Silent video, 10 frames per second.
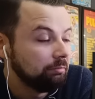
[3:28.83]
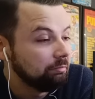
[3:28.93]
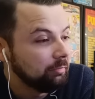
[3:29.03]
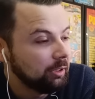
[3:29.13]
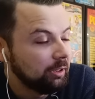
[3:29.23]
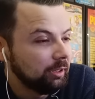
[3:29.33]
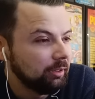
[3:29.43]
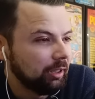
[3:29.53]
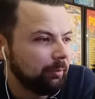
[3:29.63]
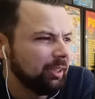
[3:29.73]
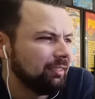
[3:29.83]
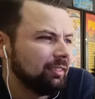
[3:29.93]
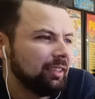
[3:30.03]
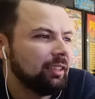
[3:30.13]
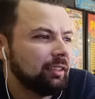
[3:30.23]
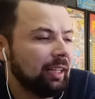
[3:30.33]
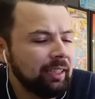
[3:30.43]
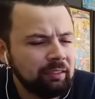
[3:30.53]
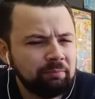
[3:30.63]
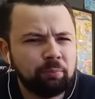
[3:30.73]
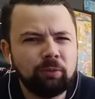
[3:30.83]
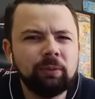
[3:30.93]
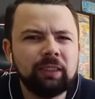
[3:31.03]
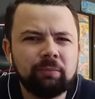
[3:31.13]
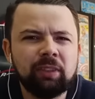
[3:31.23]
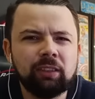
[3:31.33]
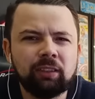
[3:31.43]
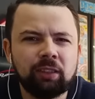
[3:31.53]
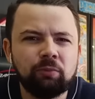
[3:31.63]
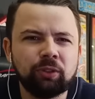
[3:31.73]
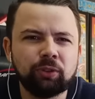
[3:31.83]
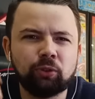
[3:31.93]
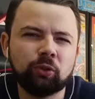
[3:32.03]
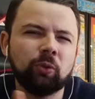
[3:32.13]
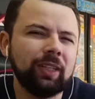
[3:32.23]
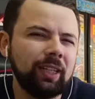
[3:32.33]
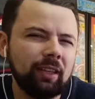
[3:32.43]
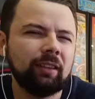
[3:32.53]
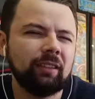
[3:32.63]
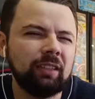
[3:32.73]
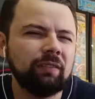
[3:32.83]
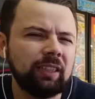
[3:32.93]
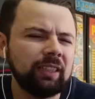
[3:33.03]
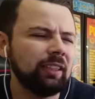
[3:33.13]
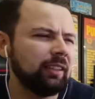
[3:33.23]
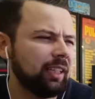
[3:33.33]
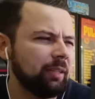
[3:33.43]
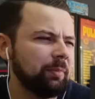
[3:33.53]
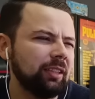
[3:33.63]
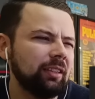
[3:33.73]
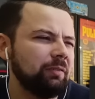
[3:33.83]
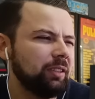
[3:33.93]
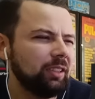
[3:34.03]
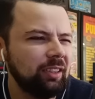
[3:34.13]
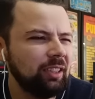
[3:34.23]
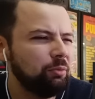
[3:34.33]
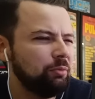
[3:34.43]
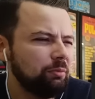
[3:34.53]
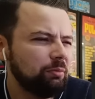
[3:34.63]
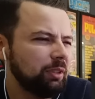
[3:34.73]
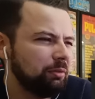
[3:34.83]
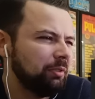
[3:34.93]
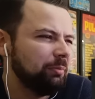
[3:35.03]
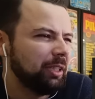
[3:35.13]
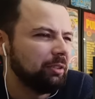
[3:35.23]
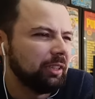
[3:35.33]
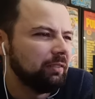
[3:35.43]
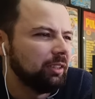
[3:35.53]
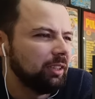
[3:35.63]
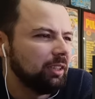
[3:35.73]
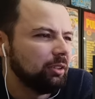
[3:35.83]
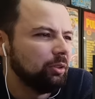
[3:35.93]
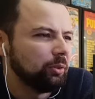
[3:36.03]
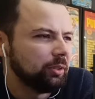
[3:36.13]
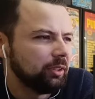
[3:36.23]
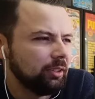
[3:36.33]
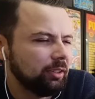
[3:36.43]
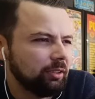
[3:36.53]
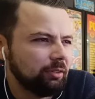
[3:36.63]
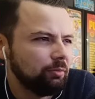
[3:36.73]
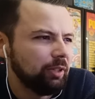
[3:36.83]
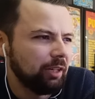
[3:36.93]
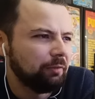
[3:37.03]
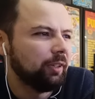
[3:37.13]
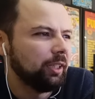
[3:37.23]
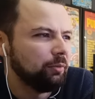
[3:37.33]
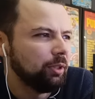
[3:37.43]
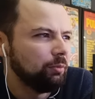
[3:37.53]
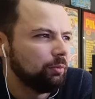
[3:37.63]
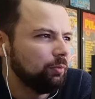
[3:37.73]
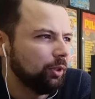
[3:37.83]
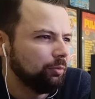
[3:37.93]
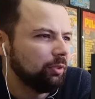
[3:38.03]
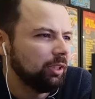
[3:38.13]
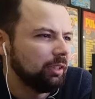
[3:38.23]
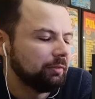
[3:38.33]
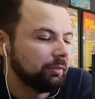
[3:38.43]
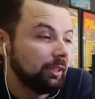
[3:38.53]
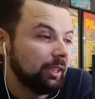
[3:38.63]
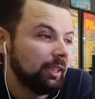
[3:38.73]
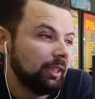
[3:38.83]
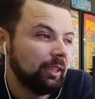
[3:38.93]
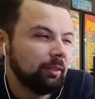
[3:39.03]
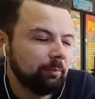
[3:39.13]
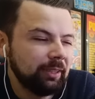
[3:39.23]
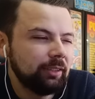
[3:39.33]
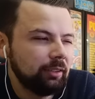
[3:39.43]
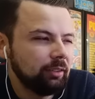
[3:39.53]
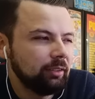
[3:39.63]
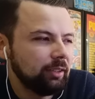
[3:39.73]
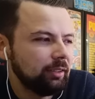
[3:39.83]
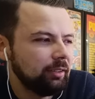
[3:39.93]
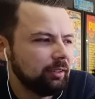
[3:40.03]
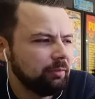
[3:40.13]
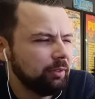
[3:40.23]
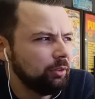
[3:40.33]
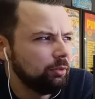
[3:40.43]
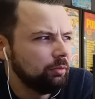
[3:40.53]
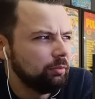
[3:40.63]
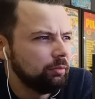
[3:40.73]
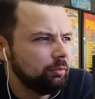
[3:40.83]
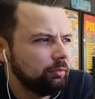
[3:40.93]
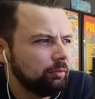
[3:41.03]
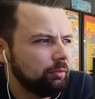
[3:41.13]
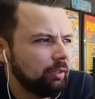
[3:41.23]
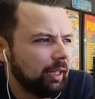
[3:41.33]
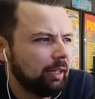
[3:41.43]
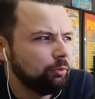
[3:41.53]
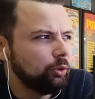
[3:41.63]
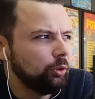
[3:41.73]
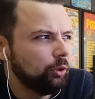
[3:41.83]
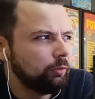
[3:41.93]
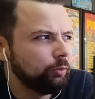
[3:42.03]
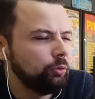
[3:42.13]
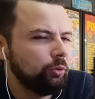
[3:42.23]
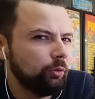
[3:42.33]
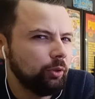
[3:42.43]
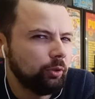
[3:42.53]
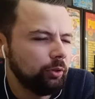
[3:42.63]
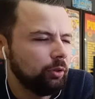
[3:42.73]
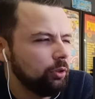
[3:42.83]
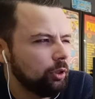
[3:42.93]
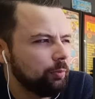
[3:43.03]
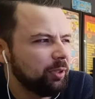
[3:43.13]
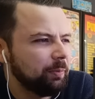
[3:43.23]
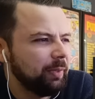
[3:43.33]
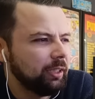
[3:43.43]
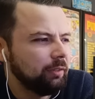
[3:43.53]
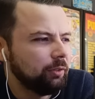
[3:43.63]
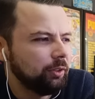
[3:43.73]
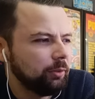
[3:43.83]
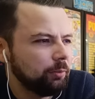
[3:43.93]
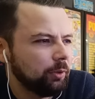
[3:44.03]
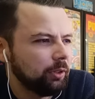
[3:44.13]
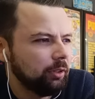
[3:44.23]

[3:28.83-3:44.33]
Okay. I mean, probably the military was so ahead even at the time that they think, yeah, we may not even need those. We are fine with what we have. But still, this is something to... I would love to know your perspective on this one.